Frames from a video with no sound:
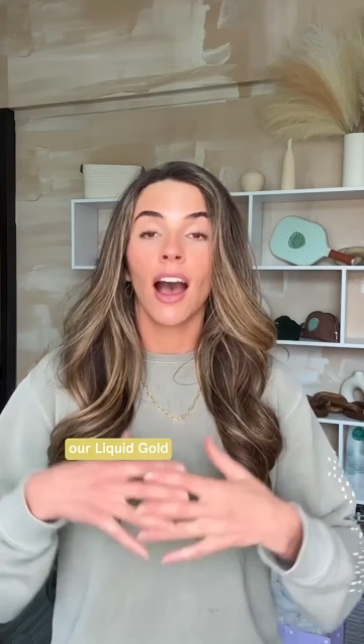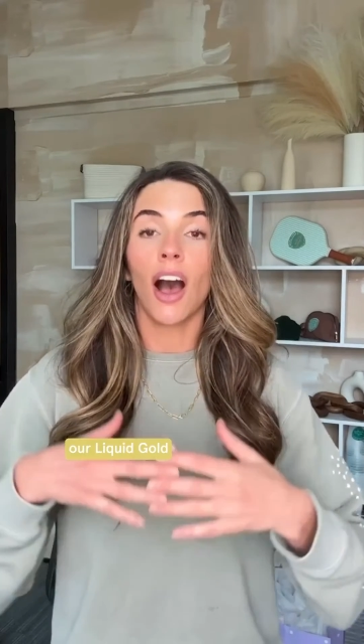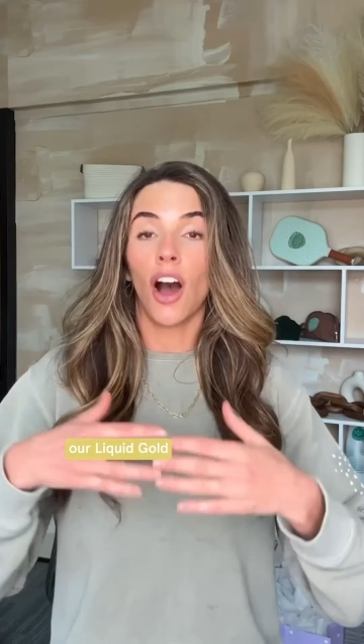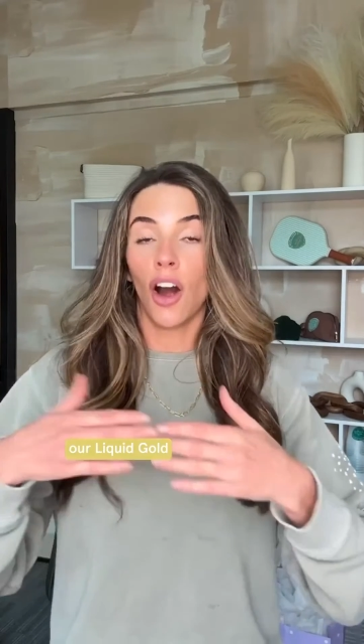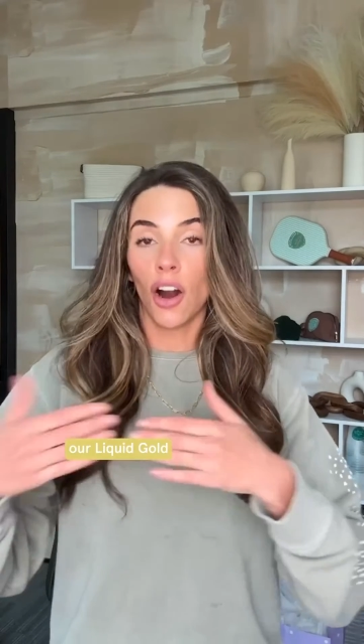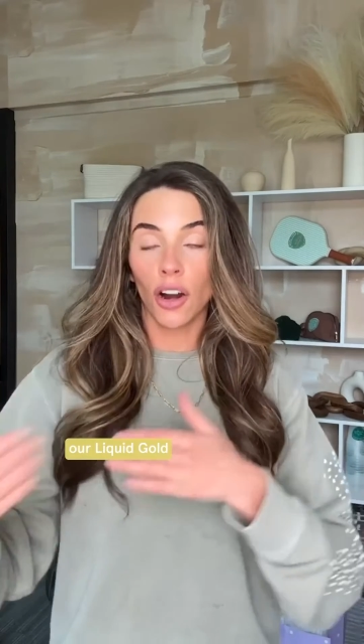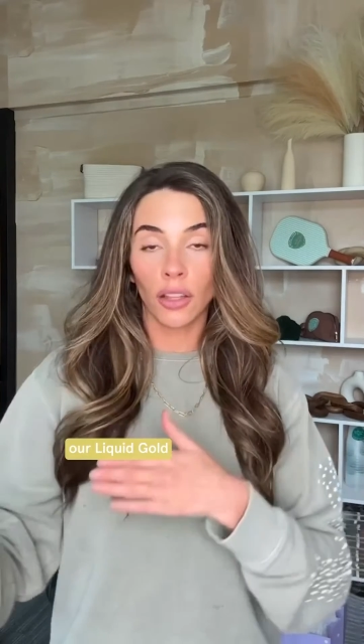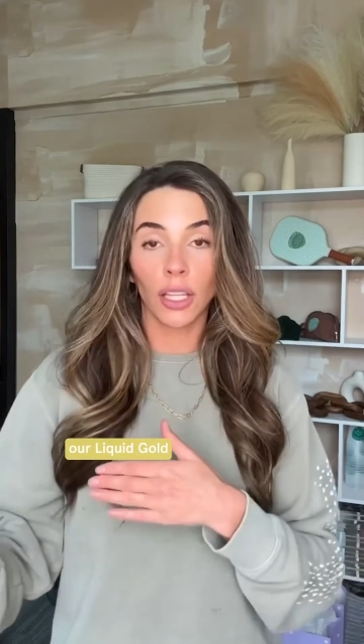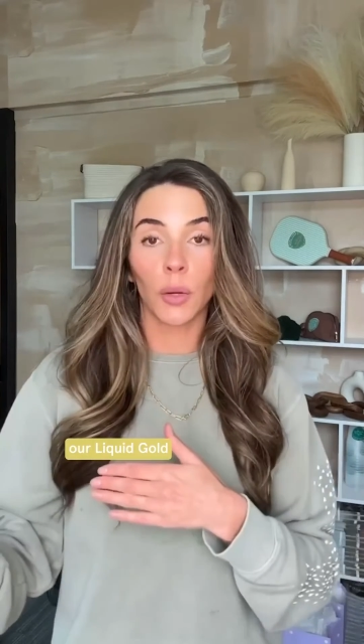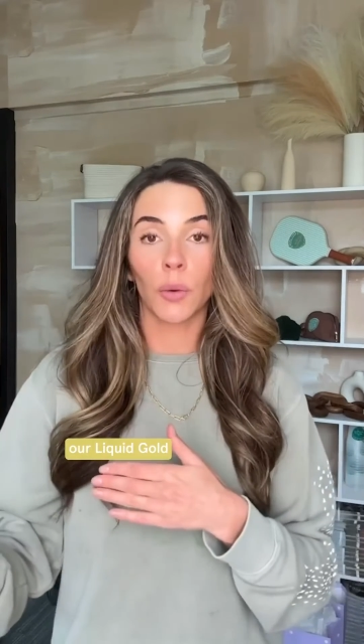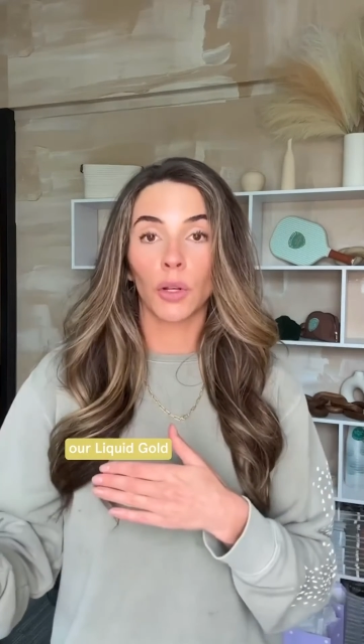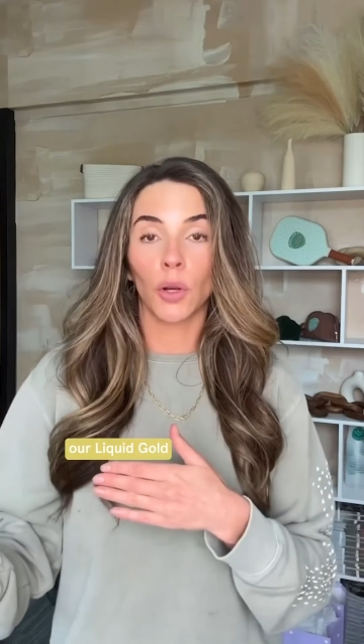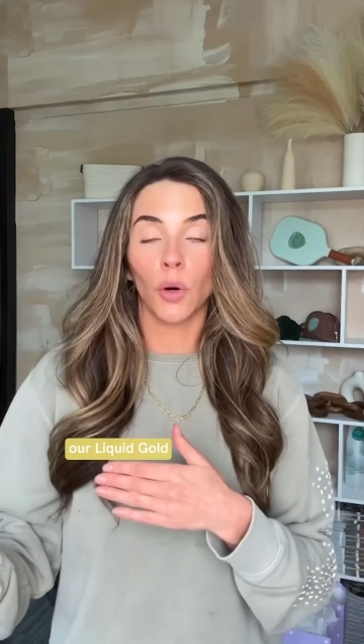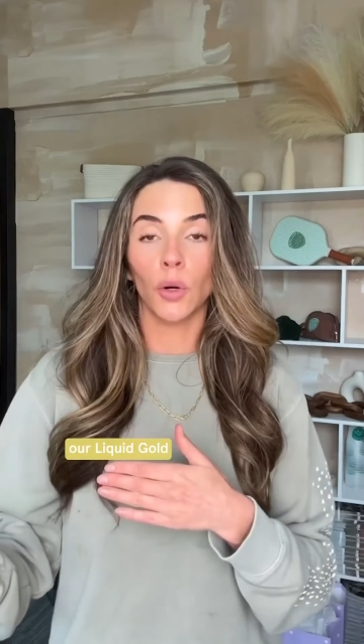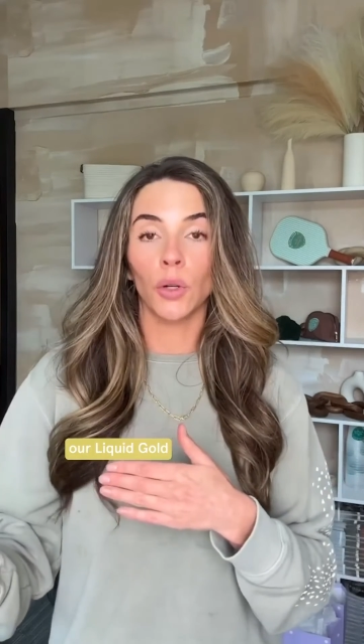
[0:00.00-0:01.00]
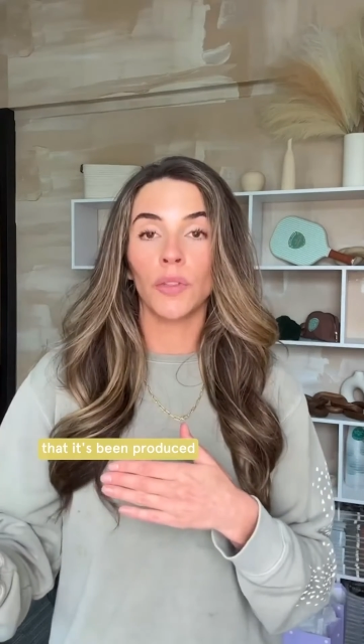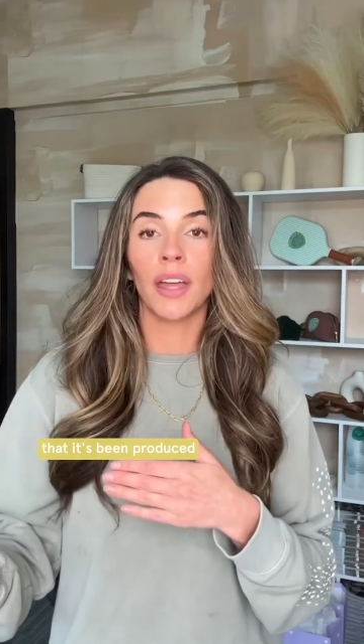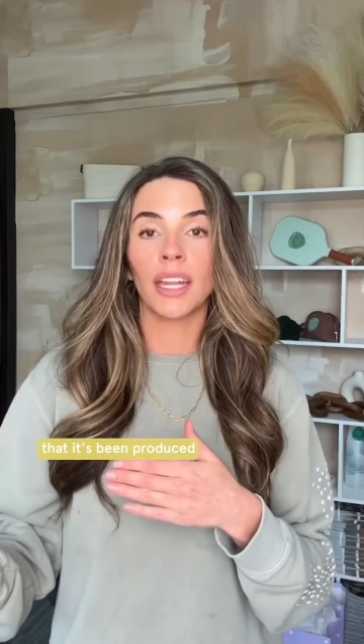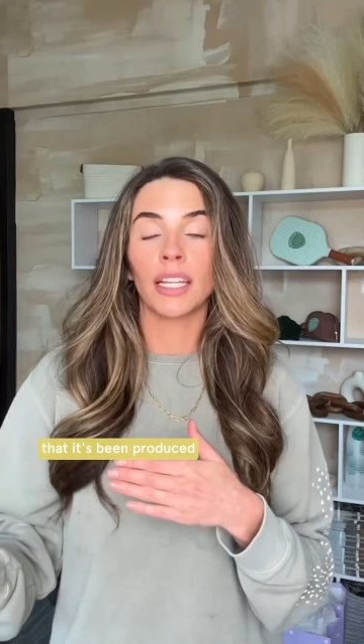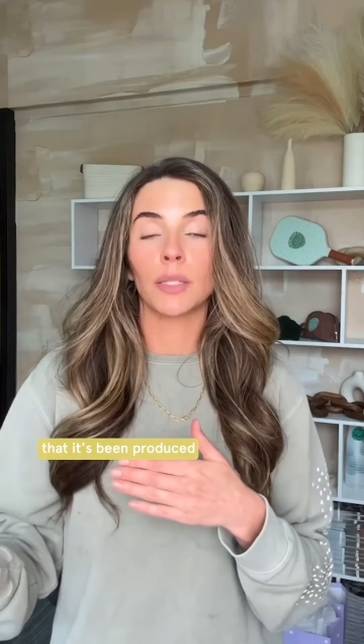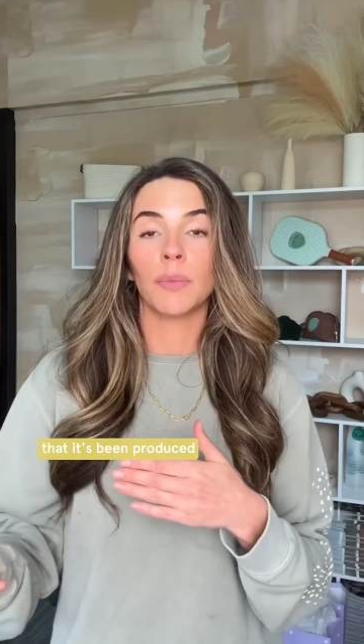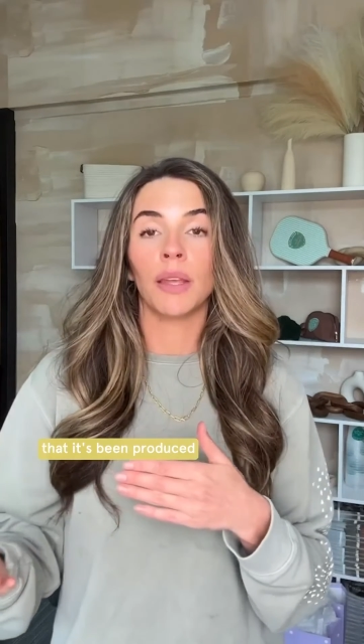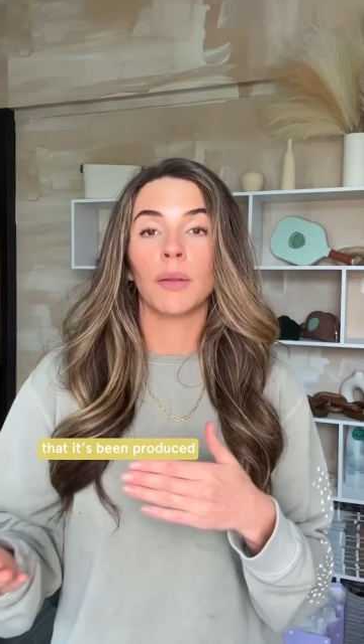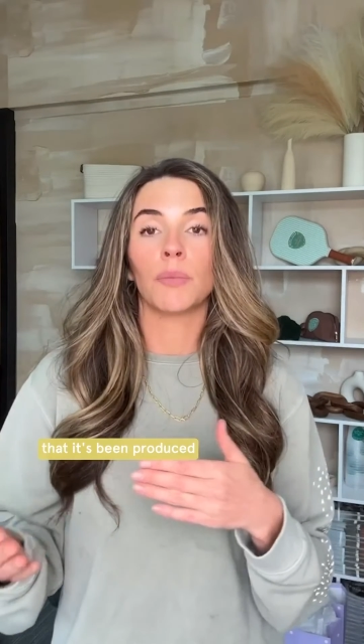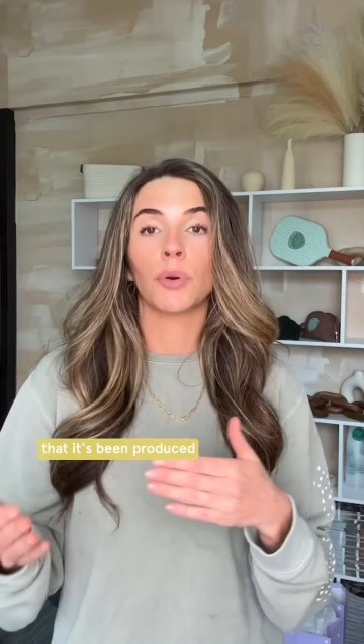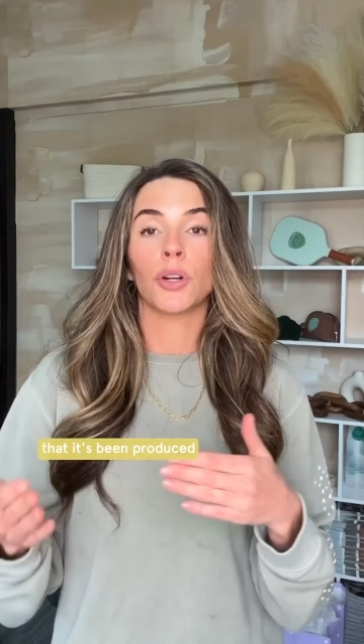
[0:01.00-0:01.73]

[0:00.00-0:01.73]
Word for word: our liquid gold that it's been